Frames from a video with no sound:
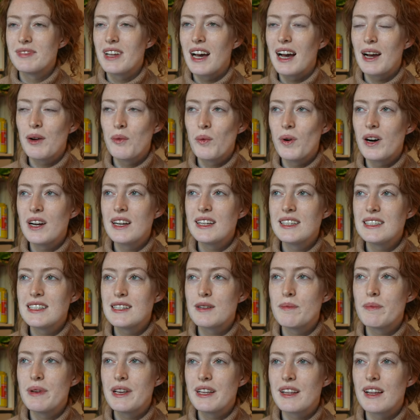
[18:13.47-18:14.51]
I wanted to
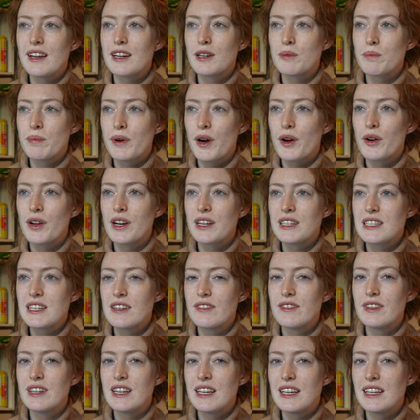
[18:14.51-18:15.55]
be like a
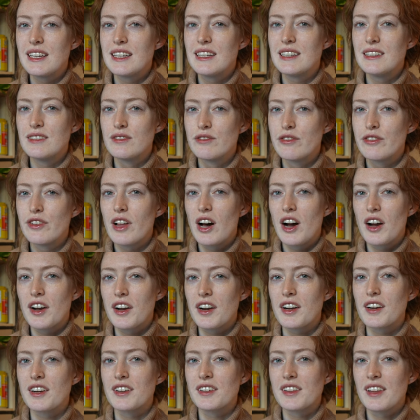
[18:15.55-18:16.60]
productivity
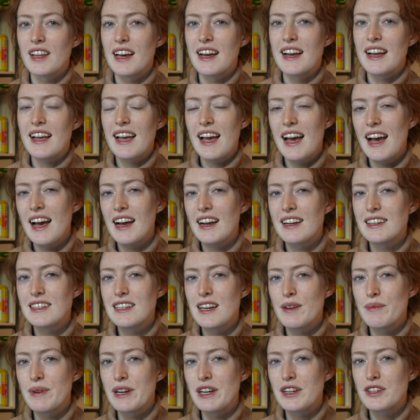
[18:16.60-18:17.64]
vlogger, like
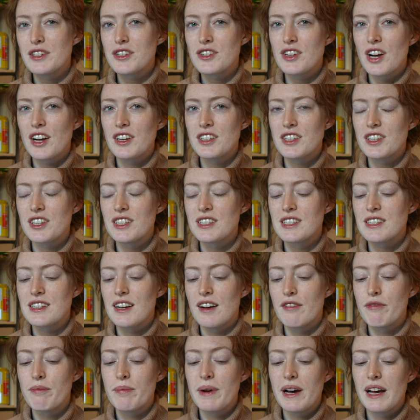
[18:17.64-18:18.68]
academic structure and
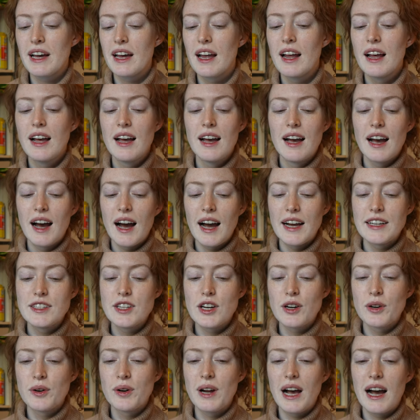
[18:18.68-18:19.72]
stuff, but I
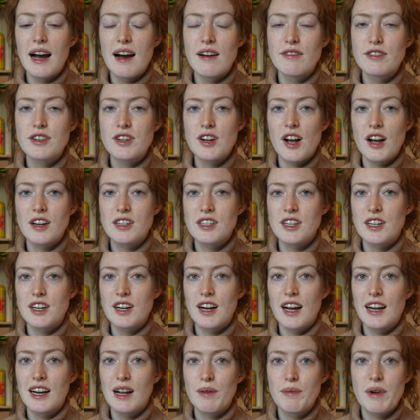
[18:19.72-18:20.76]
don't have structure
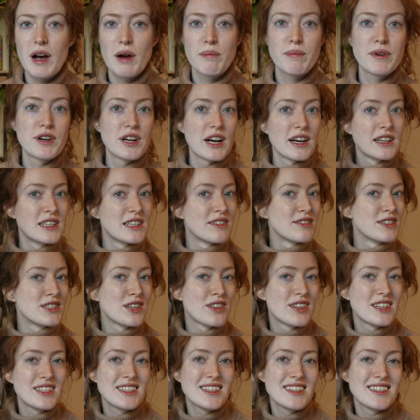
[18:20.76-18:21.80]
and I'm not productive. So
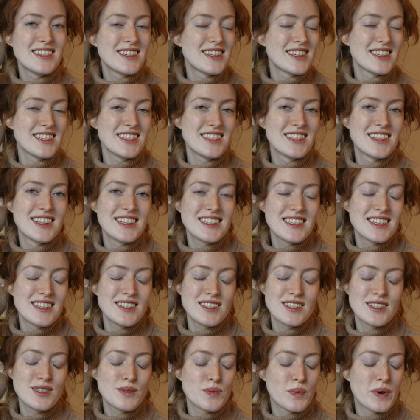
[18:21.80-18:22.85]
this is just, this is
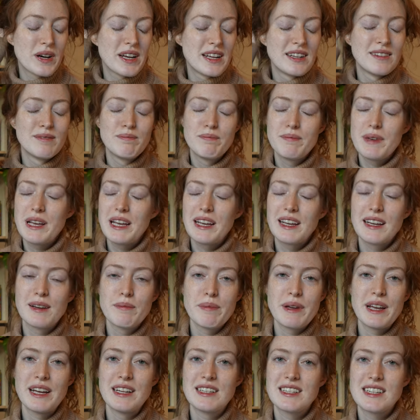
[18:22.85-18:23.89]
just what being a
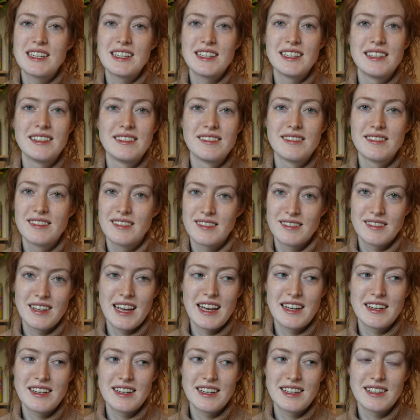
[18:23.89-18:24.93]
PhD
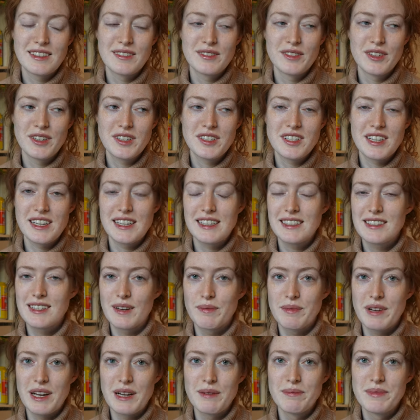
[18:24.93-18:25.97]
candidate looks like
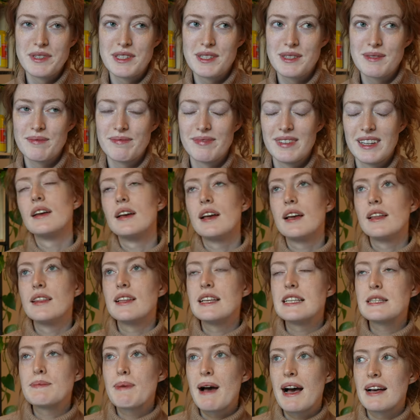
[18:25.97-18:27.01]
sometimes. In
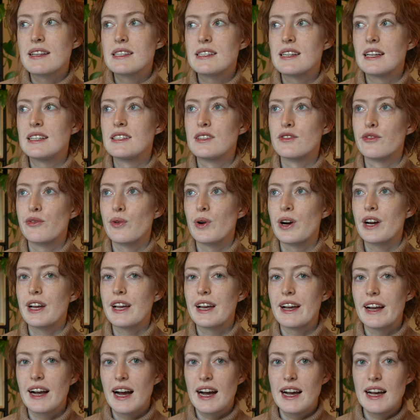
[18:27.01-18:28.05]
these past days of
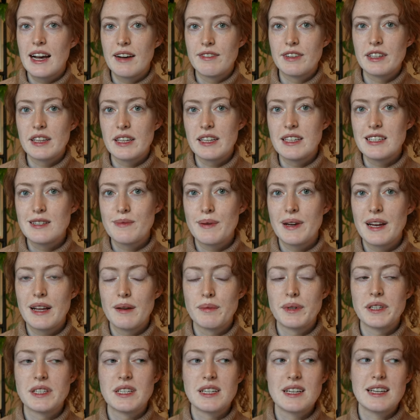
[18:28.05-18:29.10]
working, I have at least been
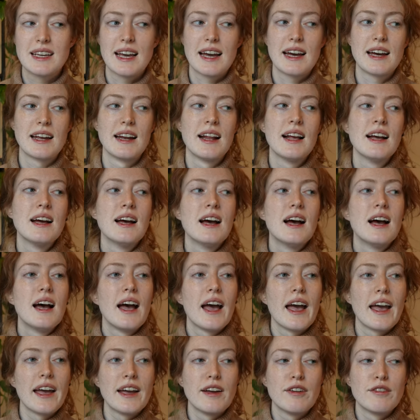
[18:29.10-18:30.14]
able to get
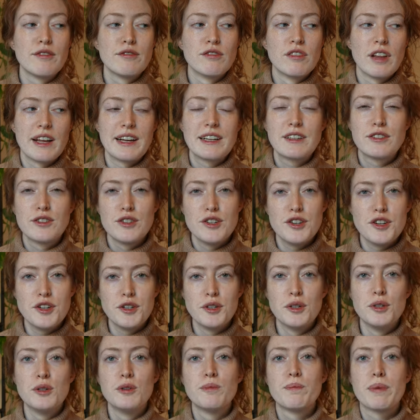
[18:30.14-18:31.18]
a like
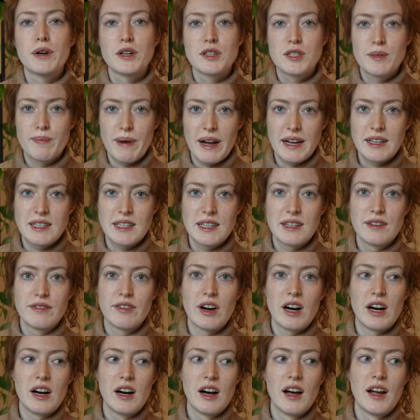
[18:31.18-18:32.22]
new perspective
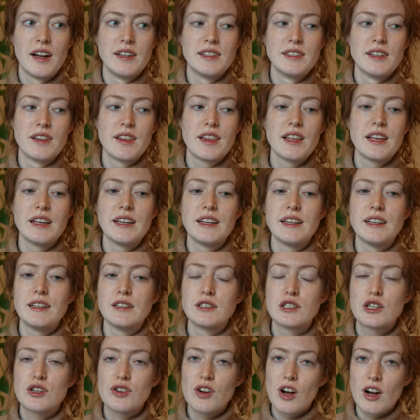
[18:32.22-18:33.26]
on the
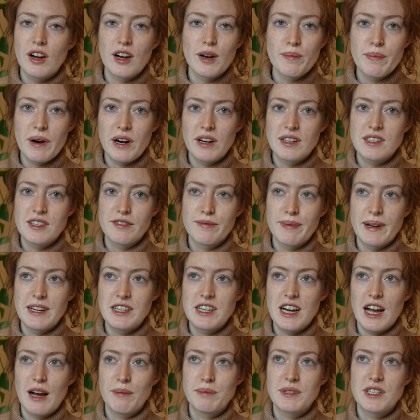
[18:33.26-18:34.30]
stronger parts of my
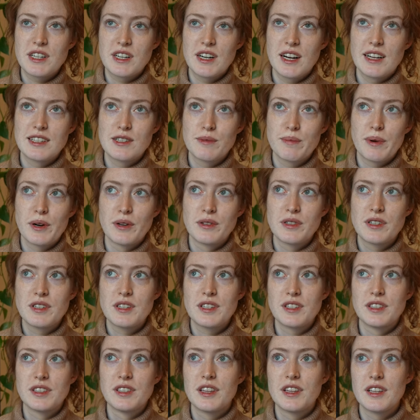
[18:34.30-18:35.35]
chapter as opposed
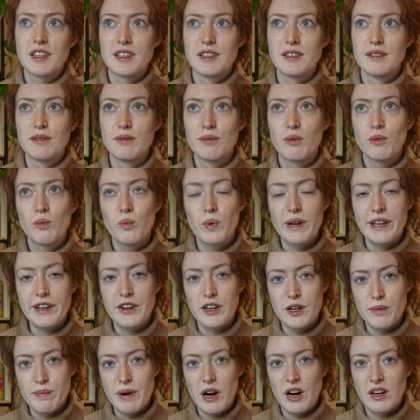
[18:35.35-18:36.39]
to the
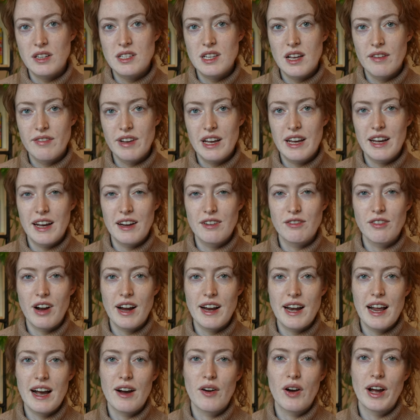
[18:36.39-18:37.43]
weaker parts of it. And right
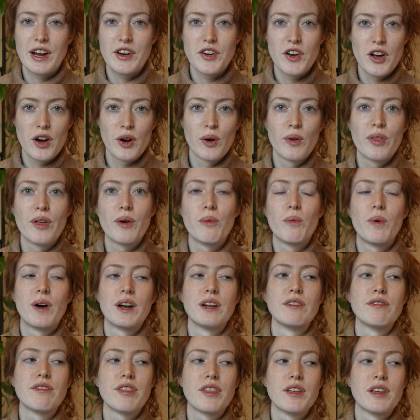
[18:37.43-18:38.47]
now I know that one
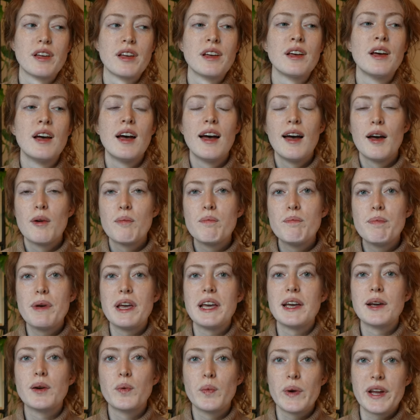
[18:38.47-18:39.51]
of the
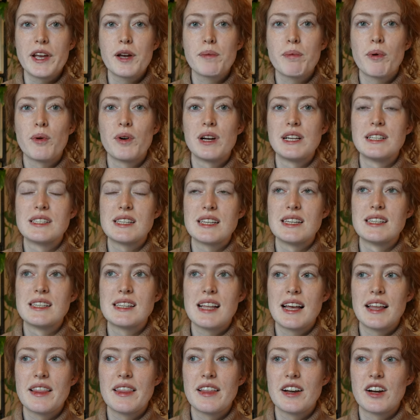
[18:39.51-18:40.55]
big weak points is
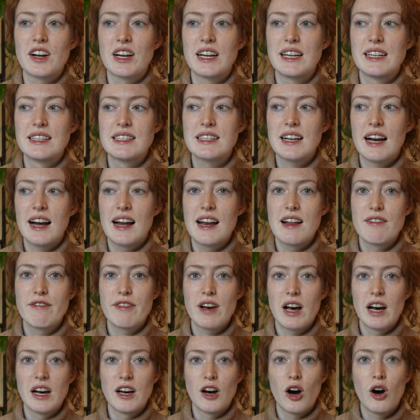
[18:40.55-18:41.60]
that there is kind of
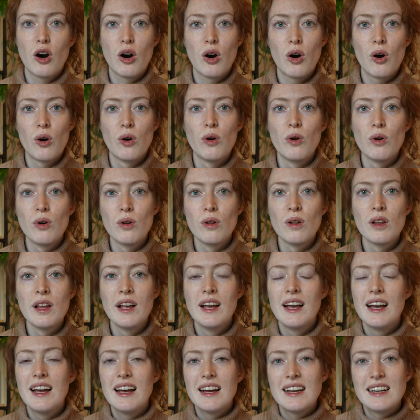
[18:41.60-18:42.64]
a hole
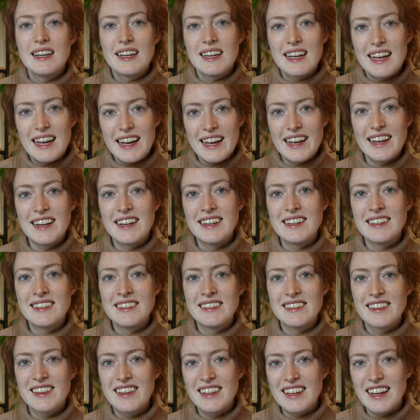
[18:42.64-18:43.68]

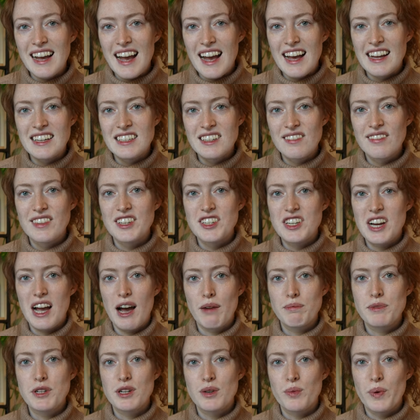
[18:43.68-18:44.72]
in the end of the
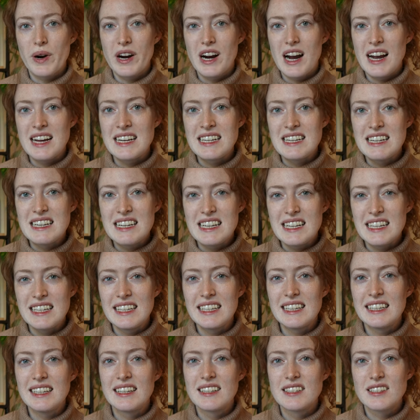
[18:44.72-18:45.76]
chapter where I
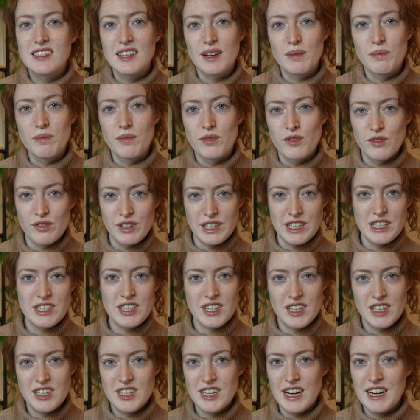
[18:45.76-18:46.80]
need some
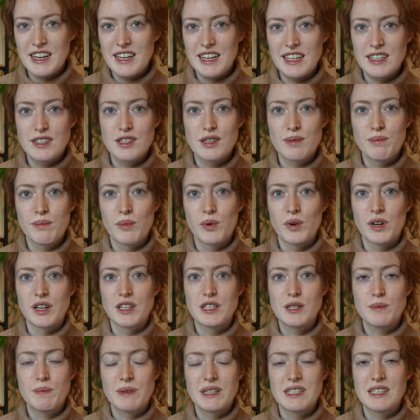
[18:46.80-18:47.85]
research. I need some more
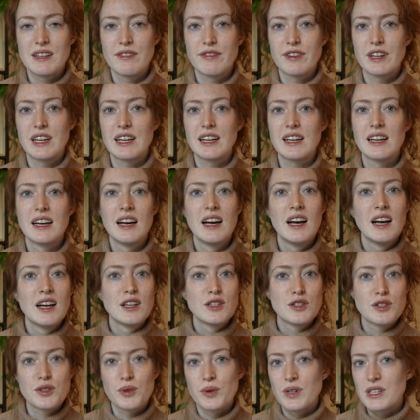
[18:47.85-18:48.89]
specific
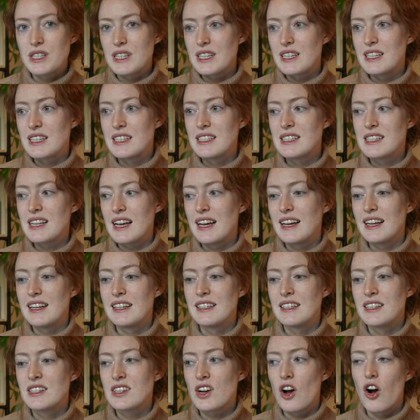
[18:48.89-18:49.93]
sources
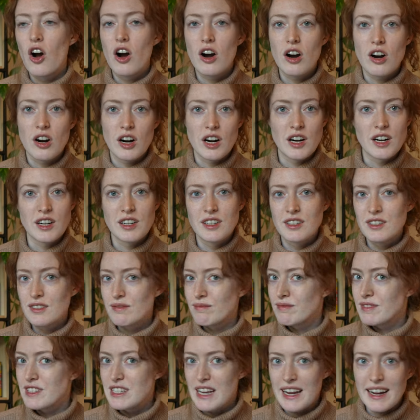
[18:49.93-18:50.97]
and hard
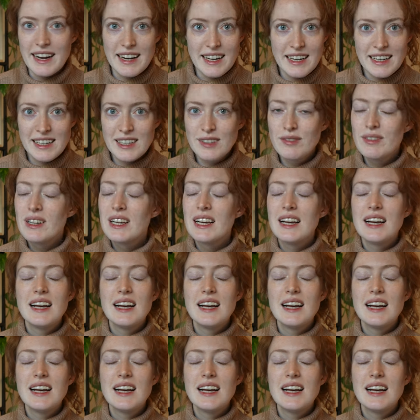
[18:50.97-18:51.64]
data